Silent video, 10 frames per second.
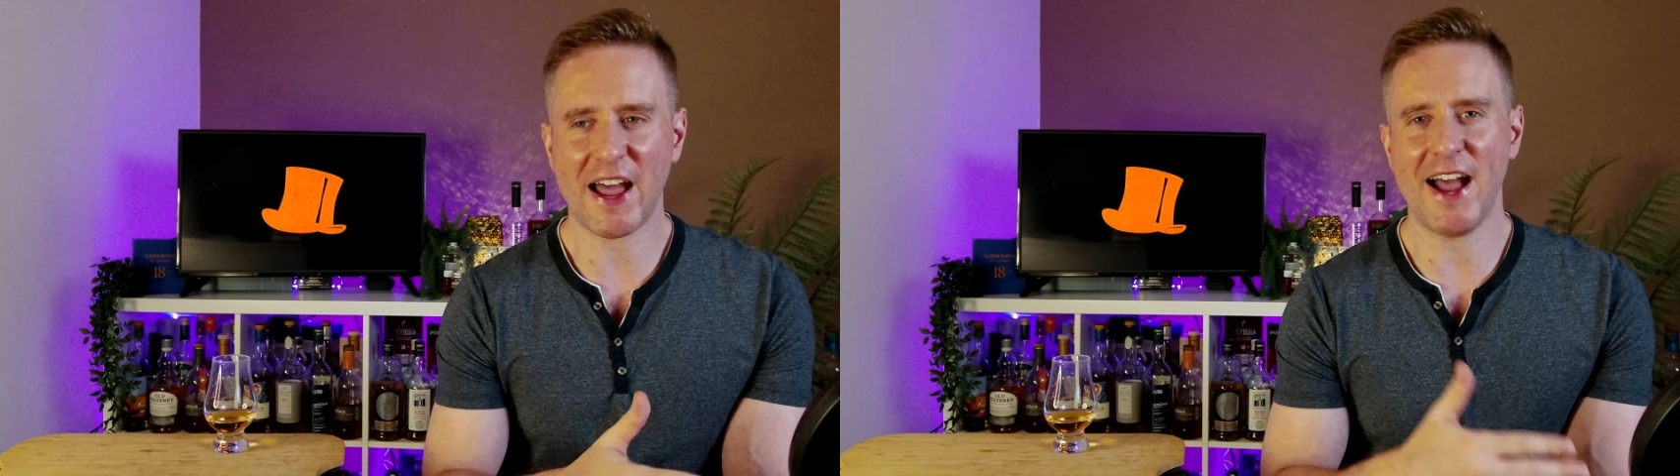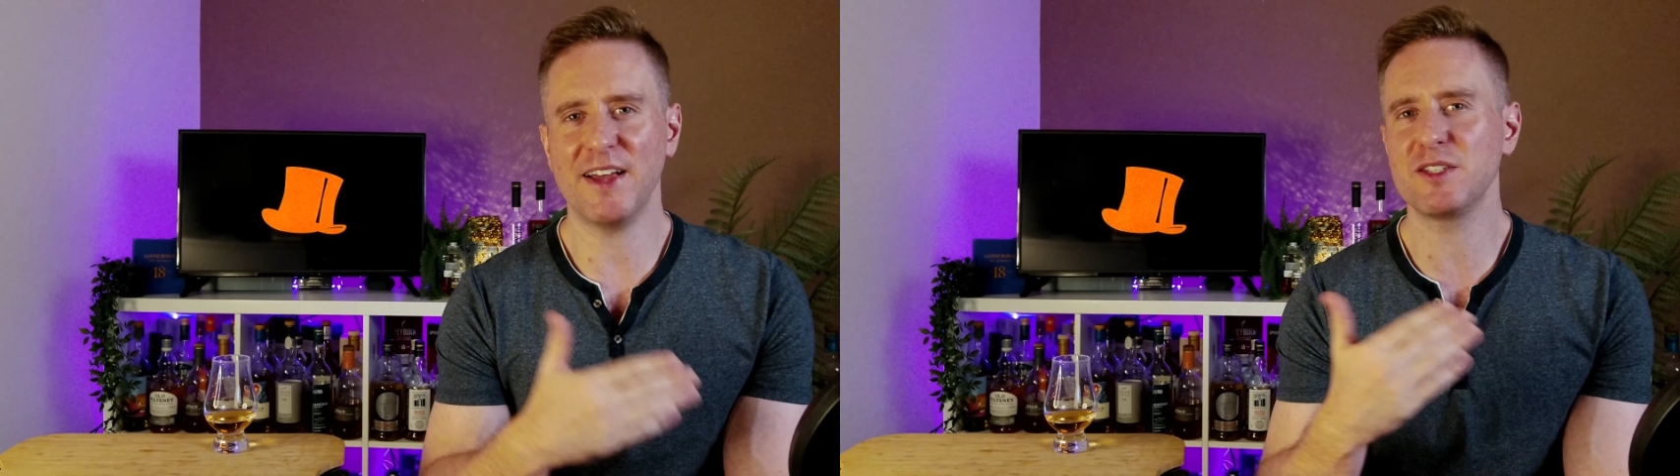
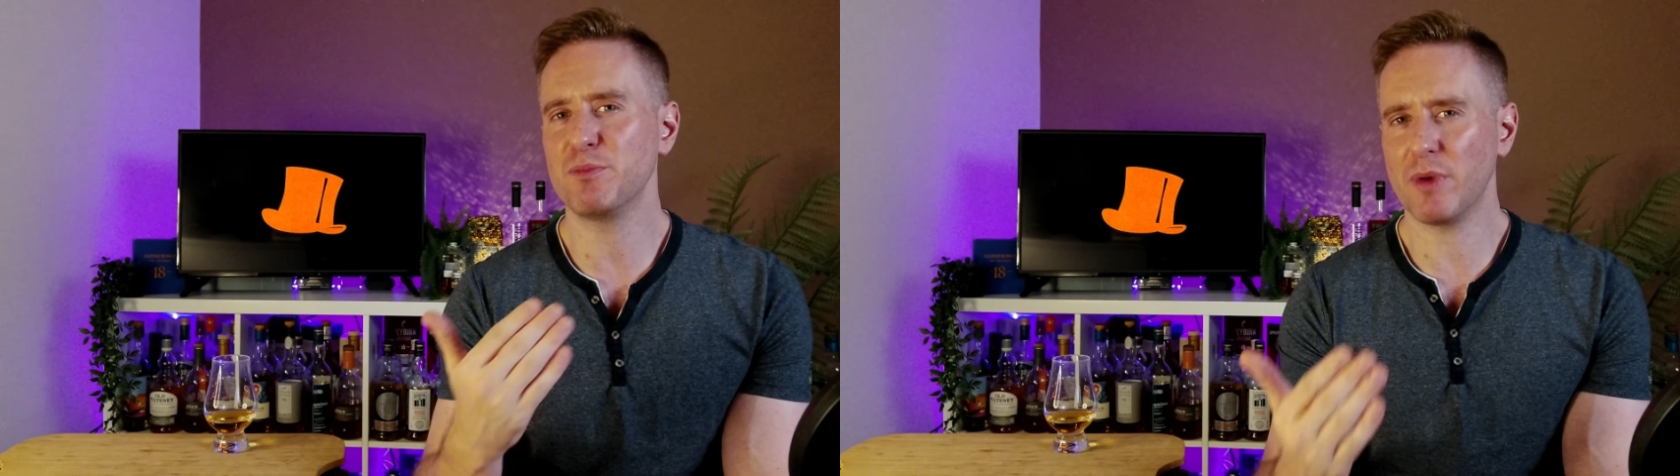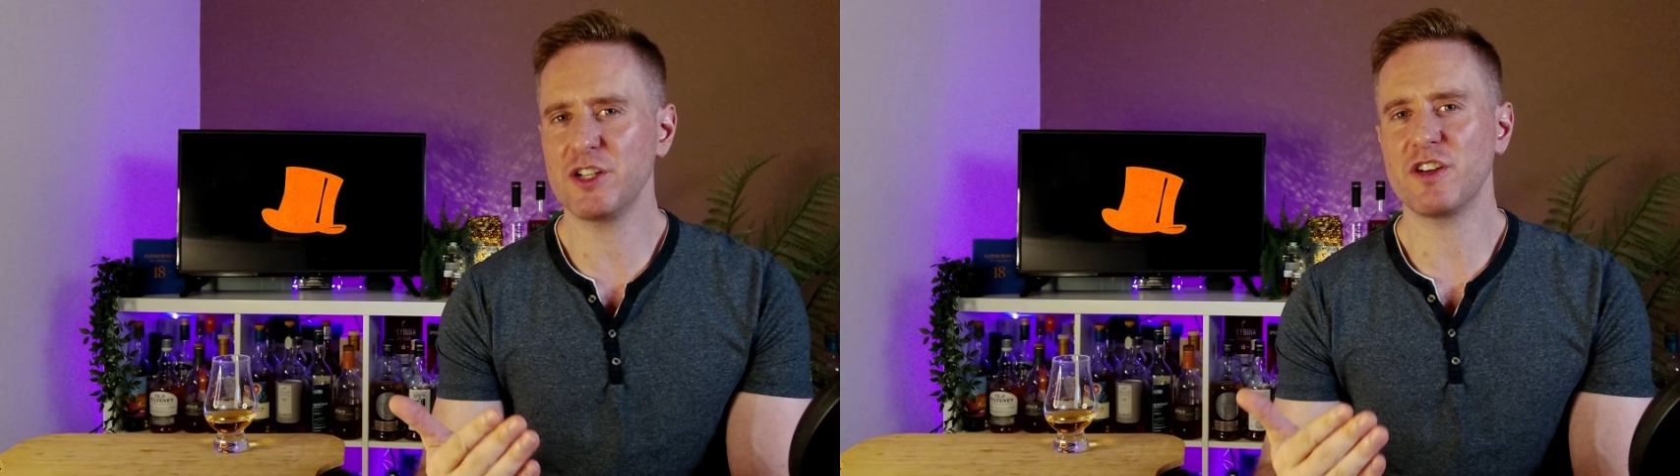as
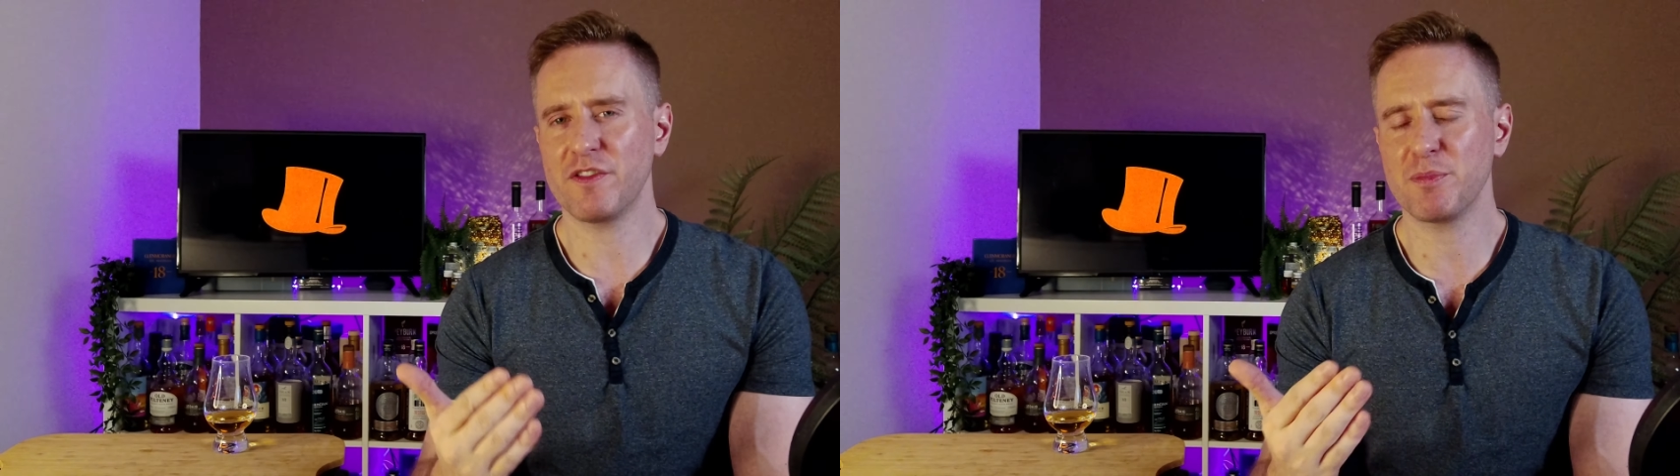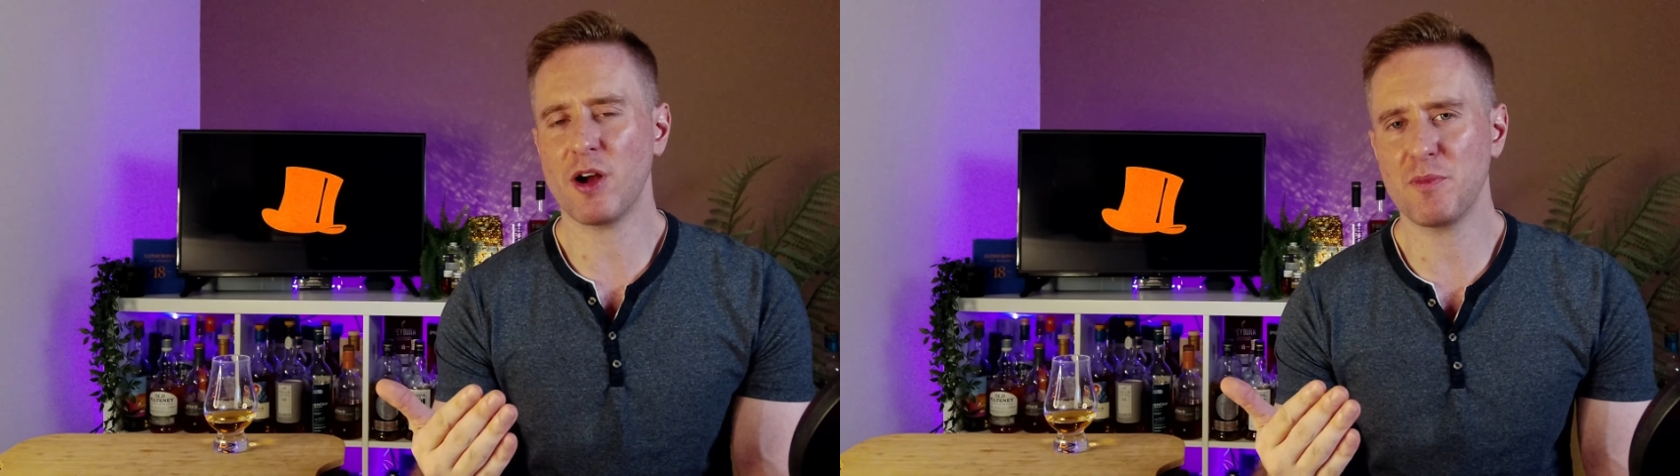much of
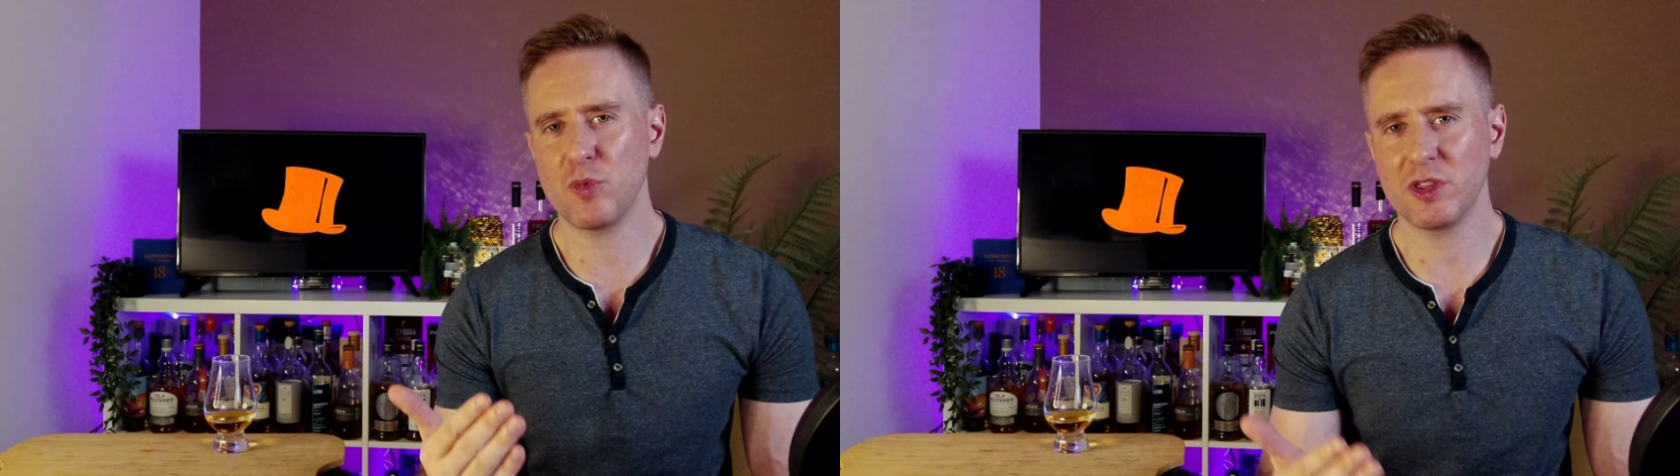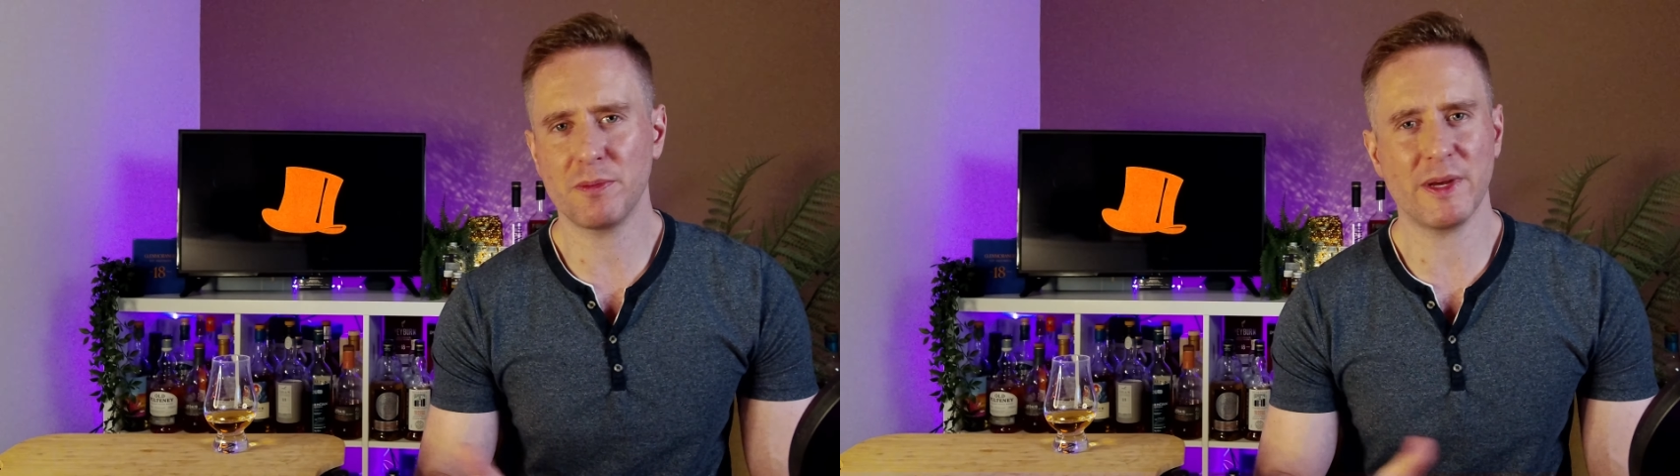a problem with them